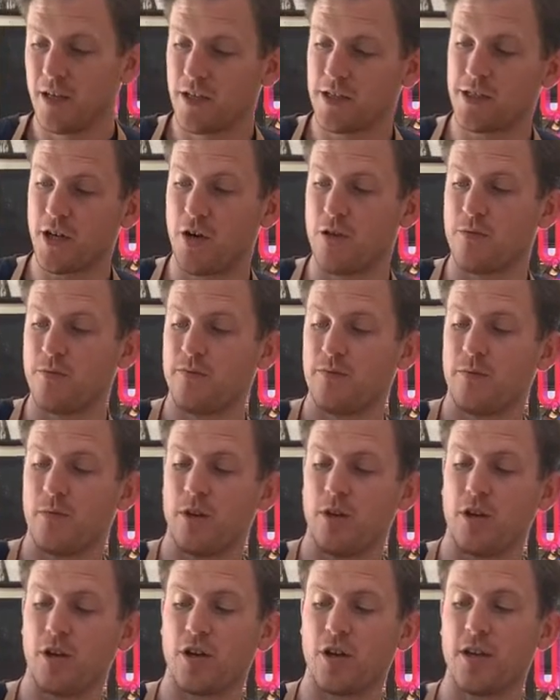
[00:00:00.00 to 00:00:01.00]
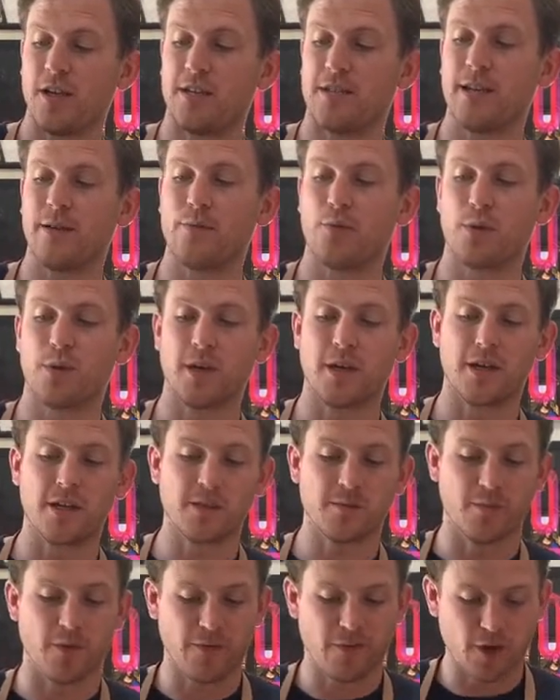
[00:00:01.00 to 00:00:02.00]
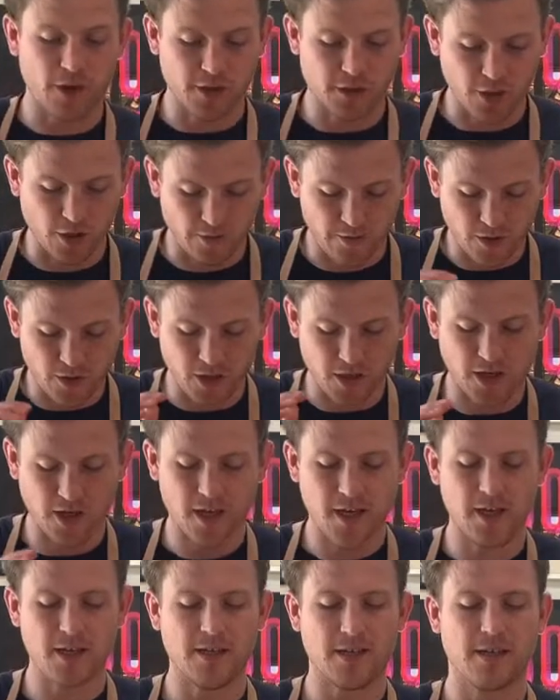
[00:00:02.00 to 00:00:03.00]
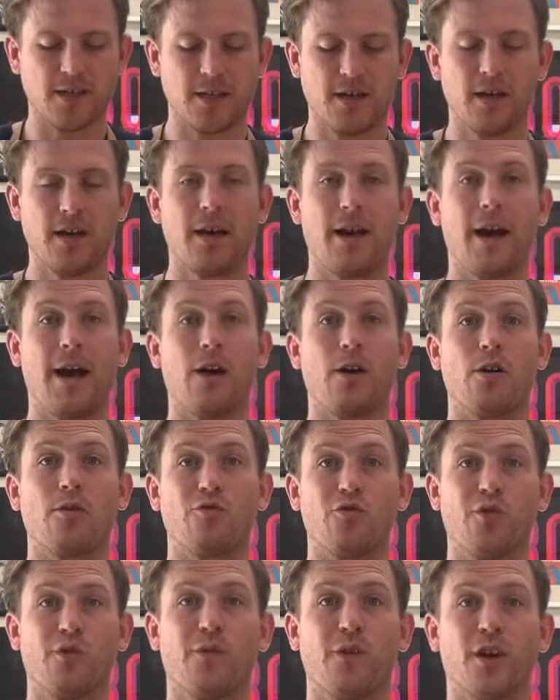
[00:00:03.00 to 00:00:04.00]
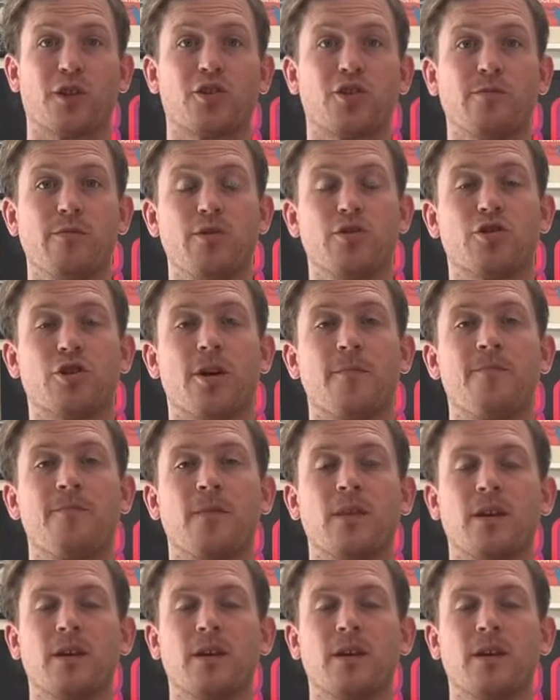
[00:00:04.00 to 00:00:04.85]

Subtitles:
So you're going to need several things, but first off you're going to need our Royal Flush kombucha.